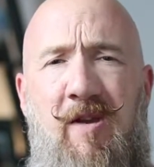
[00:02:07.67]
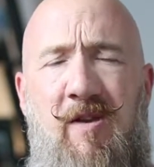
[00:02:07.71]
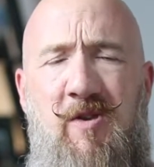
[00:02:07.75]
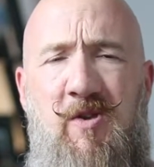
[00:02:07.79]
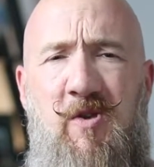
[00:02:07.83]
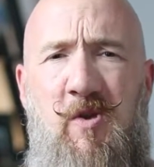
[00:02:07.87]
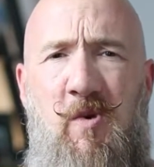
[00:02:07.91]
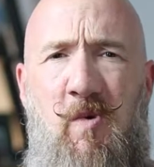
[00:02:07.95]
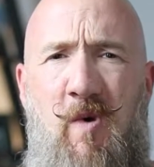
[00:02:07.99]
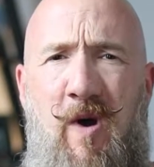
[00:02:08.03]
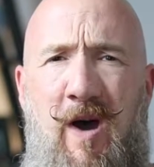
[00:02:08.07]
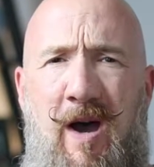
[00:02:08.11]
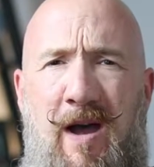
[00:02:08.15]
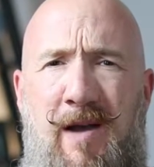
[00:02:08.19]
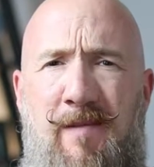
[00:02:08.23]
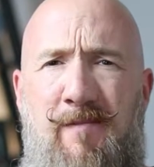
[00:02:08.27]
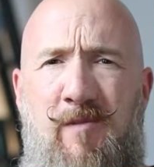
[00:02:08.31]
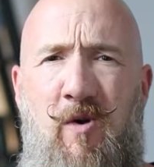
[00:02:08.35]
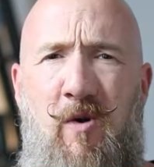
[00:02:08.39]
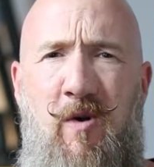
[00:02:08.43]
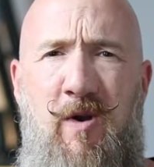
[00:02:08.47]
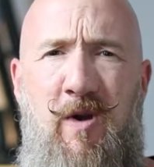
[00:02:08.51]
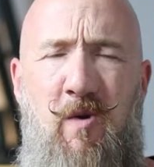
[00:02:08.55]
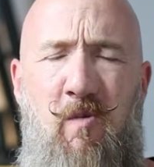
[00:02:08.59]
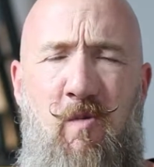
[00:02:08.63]
So I'm
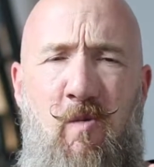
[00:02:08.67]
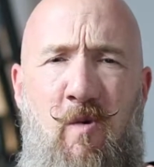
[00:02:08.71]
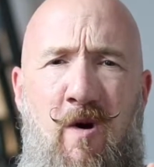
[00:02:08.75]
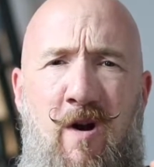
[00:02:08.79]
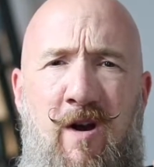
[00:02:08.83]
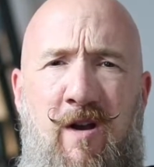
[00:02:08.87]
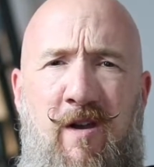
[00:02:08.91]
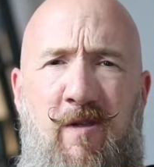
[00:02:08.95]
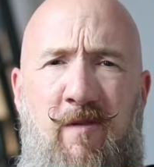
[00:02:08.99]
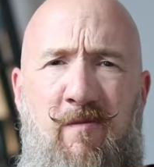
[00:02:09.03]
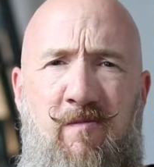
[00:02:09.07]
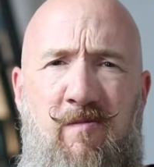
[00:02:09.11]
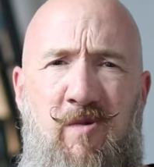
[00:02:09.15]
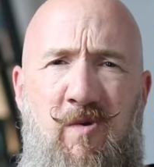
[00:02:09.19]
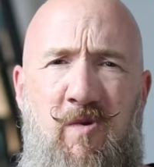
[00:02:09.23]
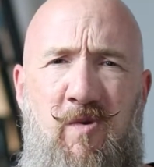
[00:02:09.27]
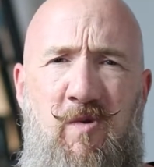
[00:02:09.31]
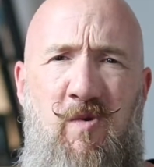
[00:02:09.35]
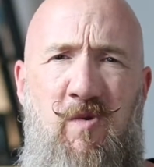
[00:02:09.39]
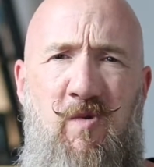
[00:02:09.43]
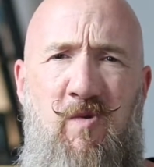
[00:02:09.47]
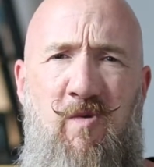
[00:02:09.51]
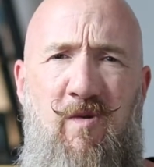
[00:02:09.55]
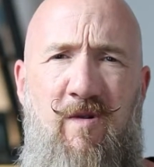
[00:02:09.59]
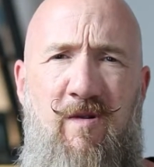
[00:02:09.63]
going to walk
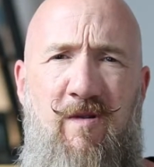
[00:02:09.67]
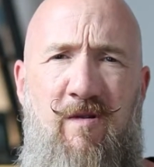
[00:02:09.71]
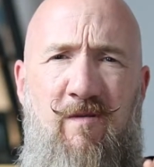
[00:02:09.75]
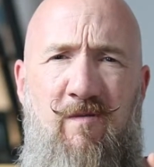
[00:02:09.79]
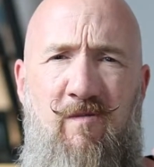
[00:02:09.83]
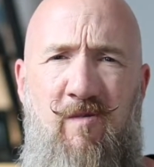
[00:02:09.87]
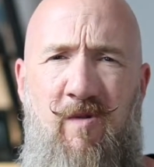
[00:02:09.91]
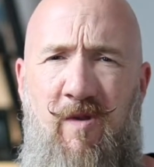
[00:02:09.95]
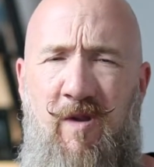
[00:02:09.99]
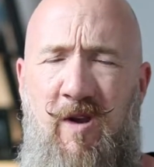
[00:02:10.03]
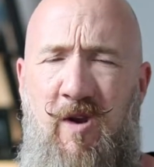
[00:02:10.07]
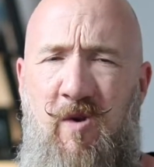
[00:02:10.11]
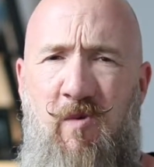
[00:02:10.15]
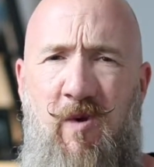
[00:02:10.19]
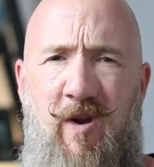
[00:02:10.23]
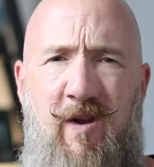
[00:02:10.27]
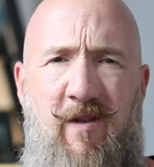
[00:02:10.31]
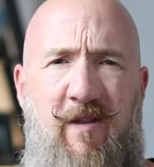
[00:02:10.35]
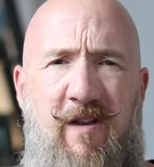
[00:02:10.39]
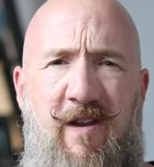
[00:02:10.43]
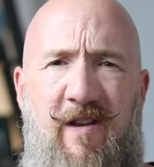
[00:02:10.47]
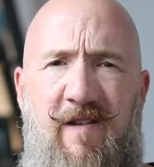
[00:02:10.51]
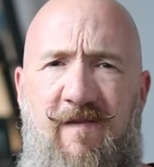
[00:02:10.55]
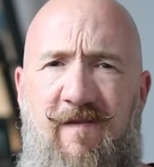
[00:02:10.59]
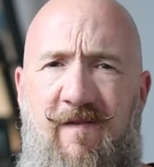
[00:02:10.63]
through really
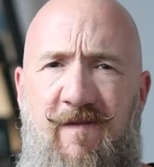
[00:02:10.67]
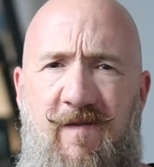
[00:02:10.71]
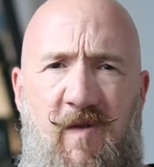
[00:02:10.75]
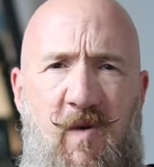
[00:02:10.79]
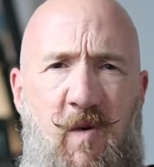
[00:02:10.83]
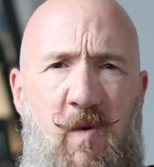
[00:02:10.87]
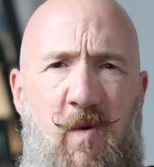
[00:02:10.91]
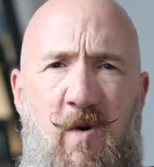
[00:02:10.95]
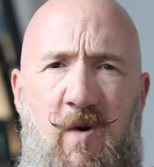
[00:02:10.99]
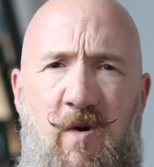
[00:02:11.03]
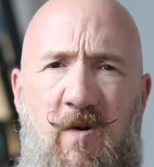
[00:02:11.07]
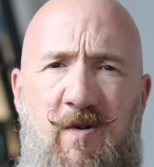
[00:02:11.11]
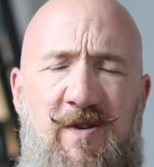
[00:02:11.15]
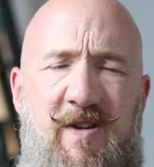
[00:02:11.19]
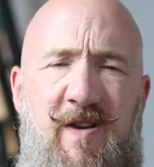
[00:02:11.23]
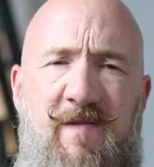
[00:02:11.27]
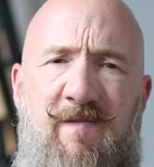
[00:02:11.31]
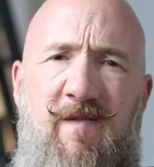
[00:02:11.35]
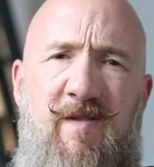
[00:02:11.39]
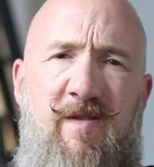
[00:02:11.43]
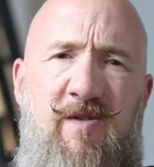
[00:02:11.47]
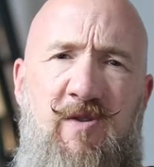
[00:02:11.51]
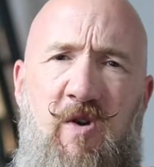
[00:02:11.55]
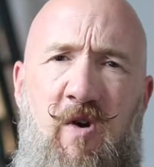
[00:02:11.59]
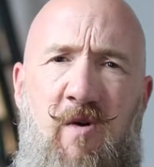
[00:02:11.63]
quickly 4
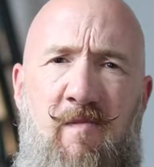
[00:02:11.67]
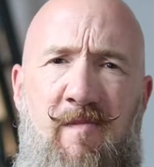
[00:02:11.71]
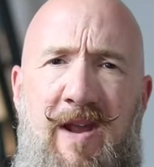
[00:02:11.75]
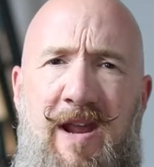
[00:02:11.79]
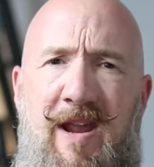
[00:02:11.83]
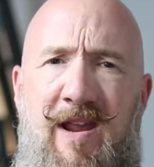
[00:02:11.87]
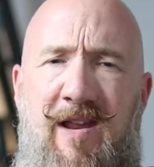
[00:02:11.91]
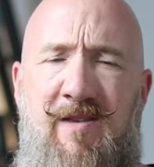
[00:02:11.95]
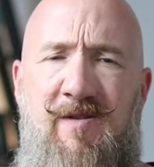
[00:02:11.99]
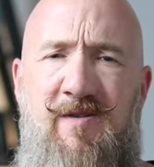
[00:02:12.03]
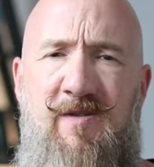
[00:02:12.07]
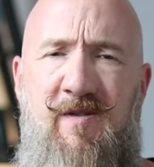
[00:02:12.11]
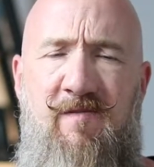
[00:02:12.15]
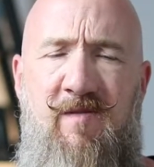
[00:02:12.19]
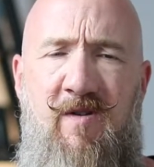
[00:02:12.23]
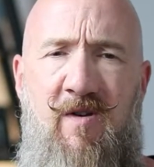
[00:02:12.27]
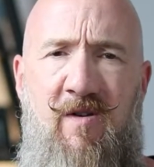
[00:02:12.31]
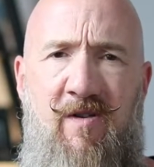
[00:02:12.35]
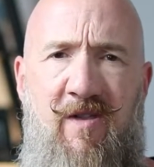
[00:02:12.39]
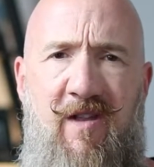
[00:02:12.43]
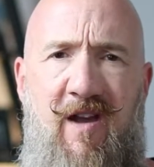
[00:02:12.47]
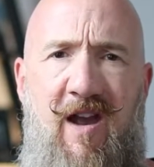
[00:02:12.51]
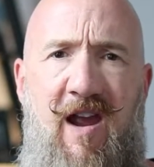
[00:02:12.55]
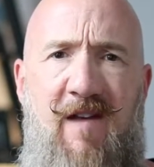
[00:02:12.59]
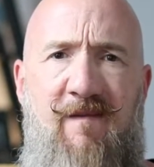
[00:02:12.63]
different domains of
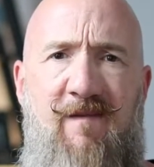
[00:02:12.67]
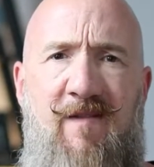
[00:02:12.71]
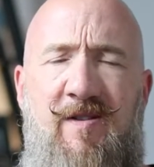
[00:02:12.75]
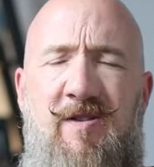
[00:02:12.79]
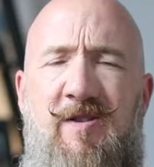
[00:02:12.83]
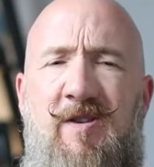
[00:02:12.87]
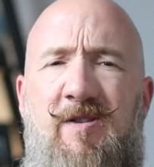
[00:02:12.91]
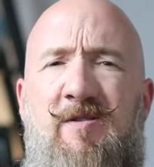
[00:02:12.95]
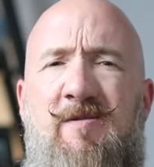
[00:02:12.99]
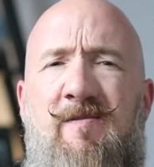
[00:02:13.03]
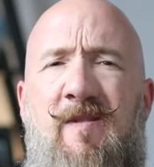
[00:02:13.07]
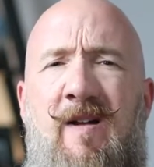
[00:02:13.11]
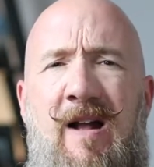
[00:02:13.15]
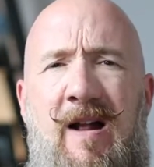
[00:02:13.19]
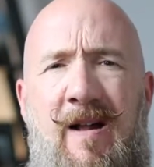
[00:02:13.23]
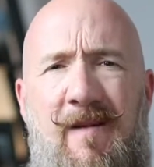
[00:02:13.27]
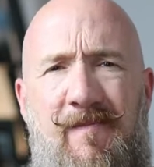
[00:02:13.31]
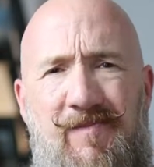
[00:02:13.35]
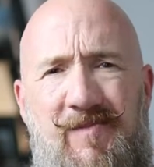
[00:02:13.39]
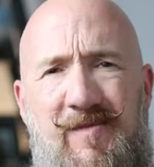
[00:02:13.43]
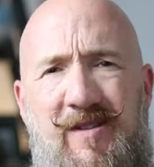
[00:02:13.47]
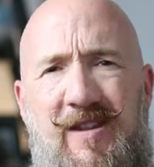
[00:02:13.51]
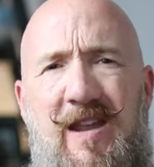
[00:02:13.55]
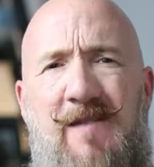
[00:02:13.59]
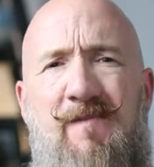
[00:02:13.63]
your life and just
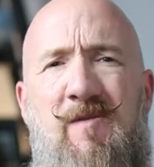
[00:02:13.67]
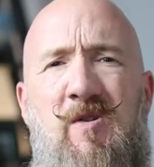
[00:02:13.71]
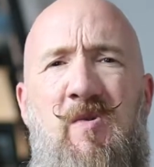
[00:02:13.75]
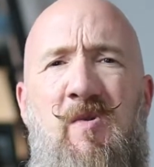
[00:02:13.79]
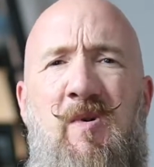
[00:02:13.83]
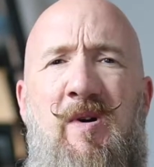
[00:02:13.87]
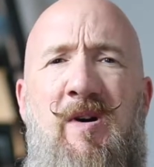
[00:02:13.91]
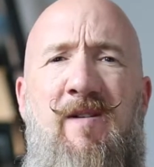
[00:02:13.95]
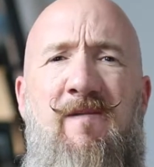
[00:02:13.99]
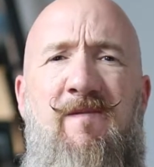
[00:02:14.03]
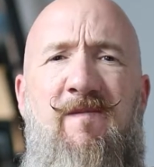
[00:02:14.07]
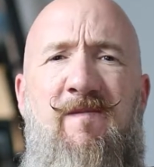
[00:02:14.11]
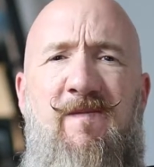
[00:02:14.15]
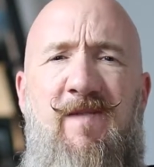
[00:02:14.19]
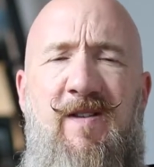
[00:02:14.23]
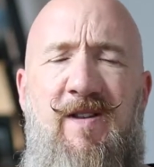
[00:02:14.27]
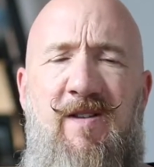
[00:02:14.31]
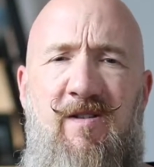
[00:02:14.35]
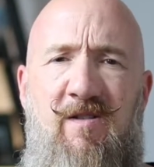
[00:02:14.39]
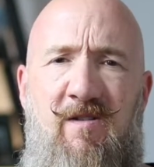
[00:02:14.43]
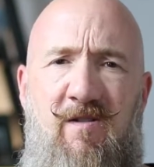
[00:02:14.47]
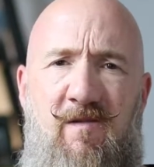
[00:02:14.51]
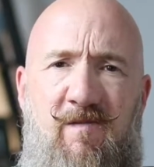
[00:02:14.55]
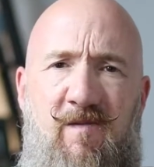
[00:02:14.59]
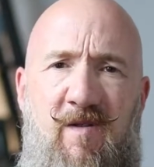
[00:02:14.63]
give you a
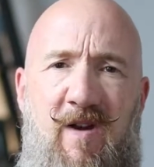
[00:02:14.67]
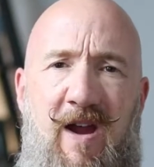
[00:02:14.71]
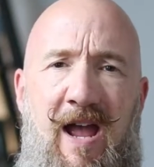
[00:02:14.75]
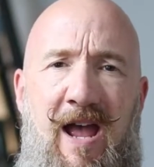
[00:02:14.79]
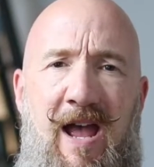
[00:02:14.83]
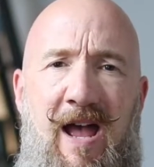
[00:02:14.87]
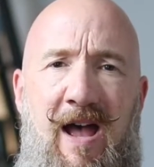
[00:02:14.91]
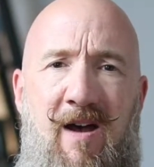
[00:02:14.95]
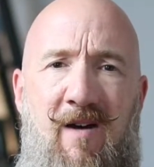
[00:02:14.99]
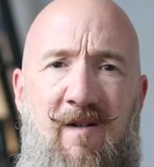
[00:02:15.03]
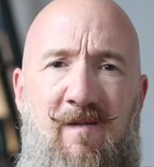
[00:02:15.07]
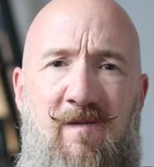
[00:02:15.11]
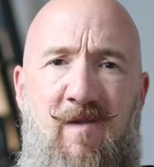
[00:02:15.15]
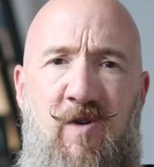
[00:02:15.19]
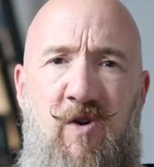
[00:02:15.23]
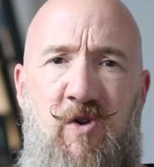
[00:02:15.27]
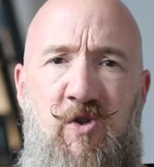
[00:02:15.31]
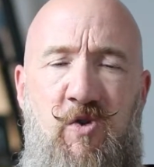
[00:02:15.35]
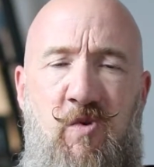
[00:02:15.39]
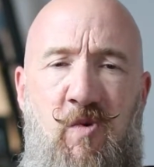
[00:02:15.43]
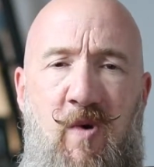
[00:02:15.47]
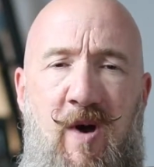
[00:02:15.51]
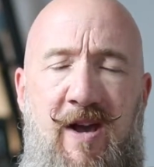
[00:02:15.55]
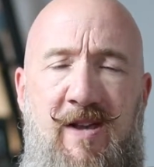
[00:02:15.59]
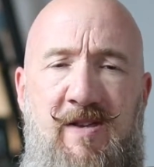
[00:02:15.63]
feel for how
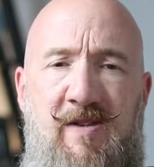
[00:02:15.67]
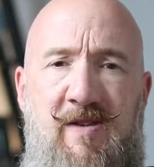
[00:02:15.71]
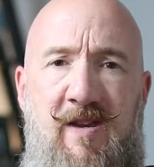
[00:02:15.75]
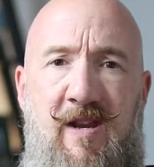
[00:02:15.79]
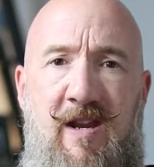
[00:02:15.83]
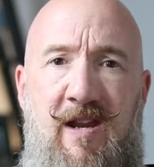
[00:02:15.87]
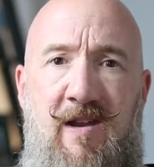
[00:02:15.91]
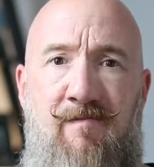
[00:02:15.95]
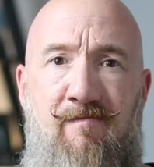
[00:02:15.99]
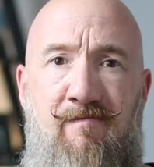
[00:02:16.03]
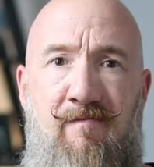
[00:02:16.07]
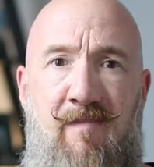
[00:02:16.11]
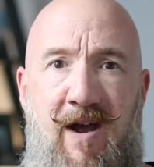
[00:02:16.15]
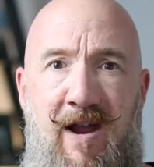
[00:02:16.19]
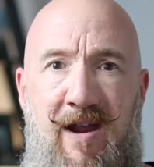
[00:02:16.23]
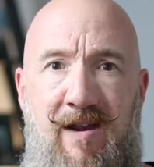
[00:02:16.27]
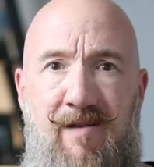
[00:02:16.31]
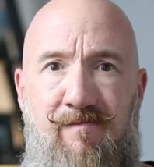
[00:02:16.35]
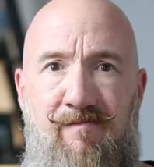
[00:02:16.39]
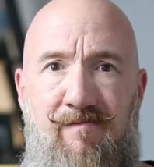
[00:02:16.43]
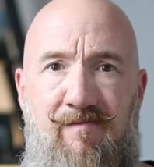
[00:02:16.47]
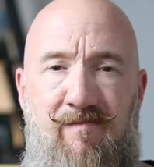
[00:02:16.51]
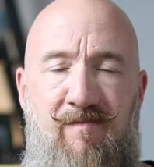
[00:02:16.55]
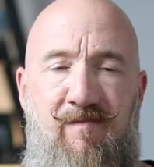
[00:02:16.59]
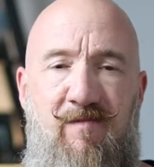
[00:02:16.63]
virtuosity
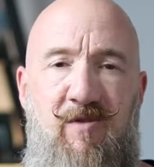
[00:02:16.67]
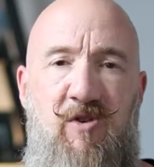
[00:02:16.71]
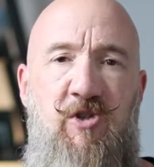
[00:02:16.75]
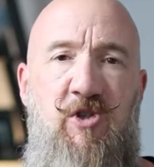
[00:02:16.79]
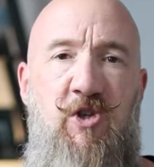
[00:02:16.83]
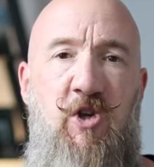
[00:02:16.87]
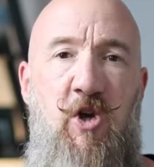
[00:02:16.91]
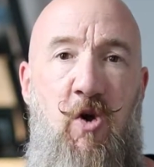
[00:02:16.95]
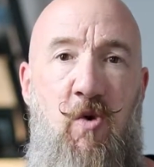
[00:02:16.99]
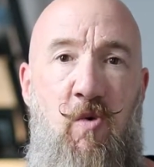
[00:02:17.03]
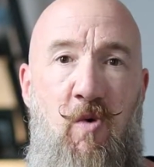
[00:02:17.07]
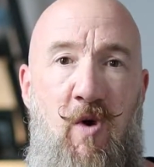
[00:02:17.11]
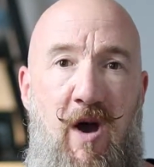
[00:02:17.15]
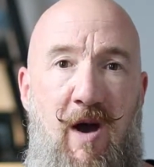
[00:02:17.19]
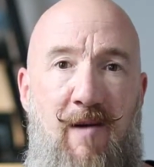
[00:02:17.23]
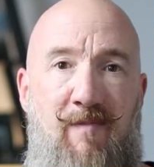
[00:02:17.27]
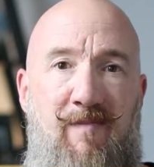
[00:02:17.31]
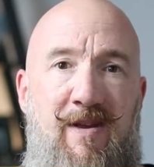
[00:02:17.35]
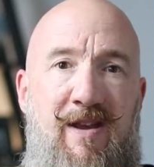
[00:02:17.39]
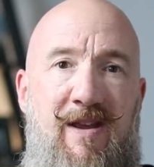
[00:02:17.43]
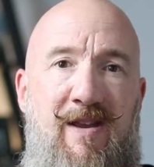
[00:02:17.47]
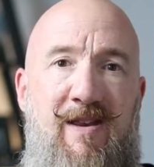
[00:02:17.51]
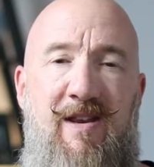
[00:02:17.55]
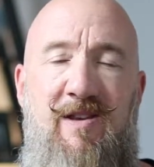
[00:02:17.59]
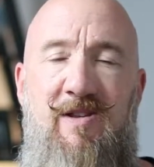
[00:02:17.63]
might show up
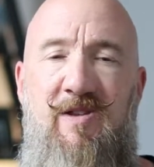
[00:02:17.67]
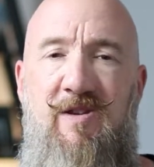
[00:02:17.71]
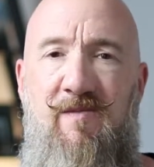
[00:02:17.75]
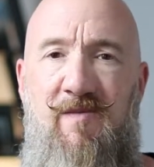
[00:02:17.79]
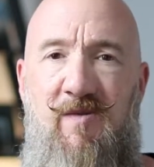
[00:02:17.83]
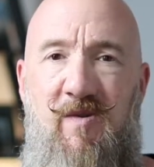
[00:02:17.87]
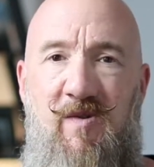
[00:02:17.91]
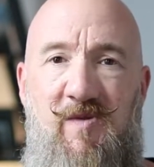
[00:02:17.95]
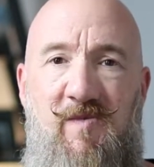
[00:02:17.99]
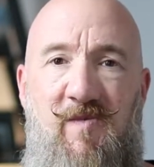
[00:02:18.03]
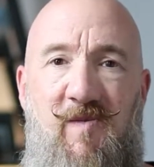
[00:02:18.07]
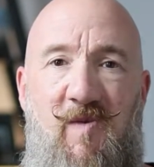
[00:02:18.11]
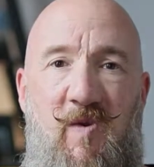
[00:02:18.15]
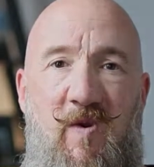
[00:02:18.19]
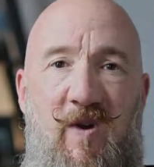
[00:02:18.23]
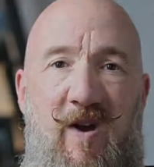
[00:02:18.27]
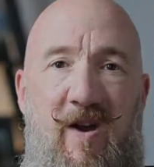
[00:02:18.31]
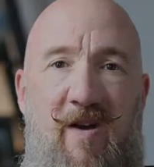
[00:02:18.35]
in each of those 4